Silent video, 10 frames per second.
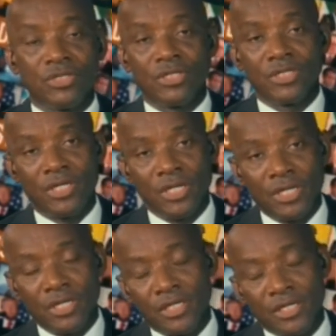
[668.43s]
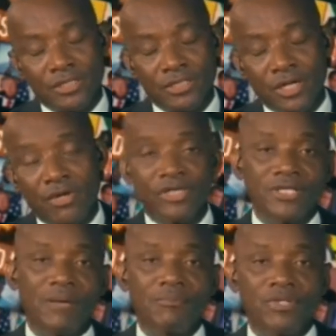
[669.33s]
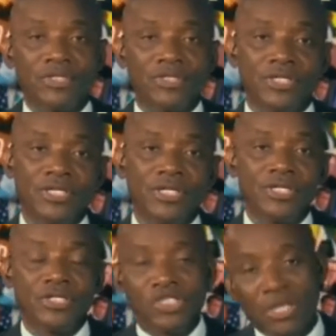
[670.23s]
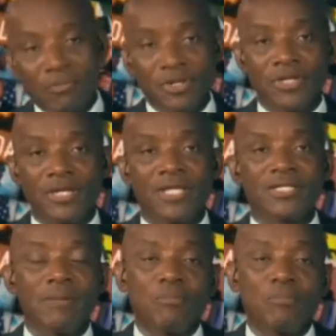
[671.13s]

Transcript: a second term build in a reshaping Nigerian